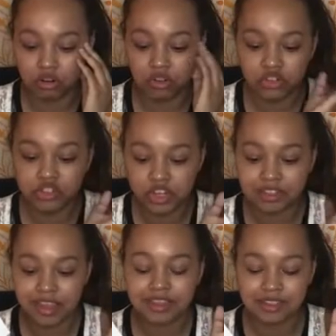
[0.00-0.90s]
just like
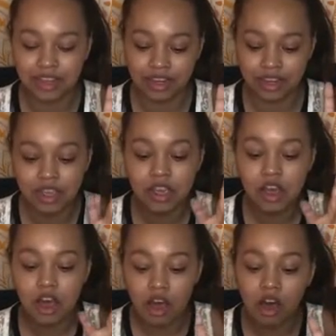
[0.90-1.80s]
Sadie
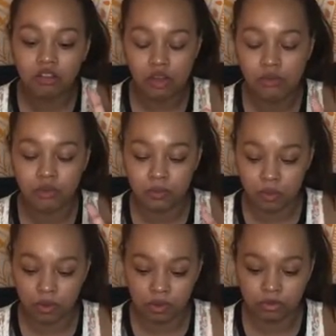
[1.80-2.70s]
all over the
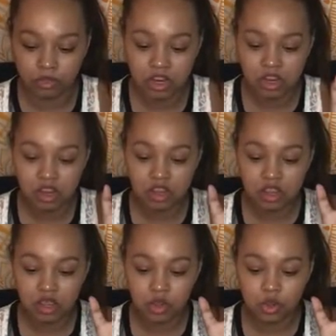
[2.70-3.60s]
world
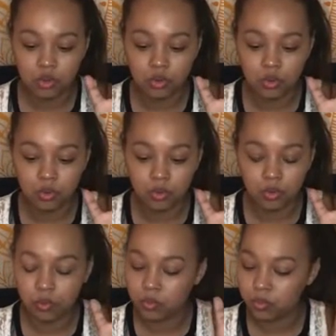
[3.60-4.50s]
who
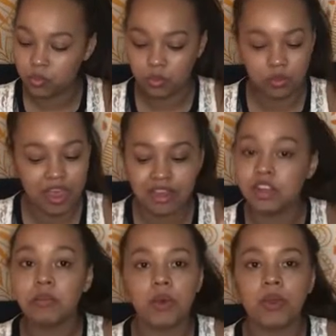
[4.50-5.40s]
end up
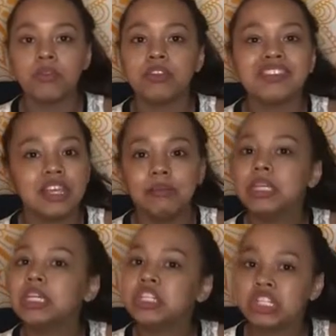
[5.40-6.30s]
going through the same things
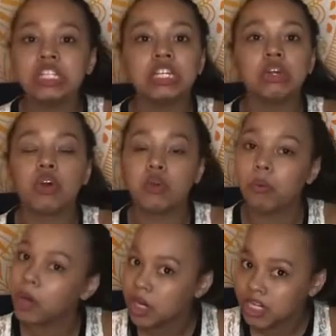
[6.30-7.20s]
she did or
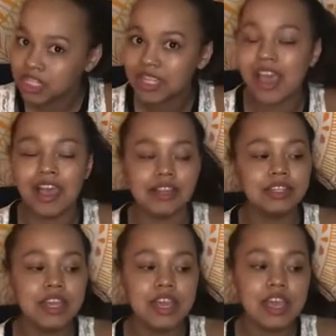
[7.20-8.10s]
worse, and
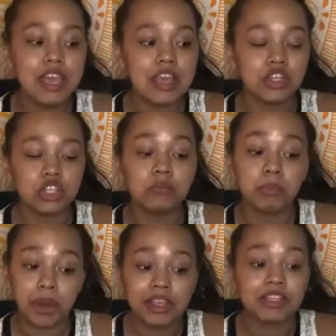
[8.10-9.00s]
it just
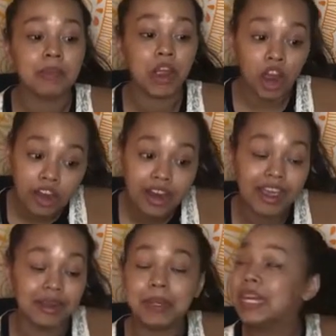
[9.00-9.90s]
breaks my heart, and I'm getting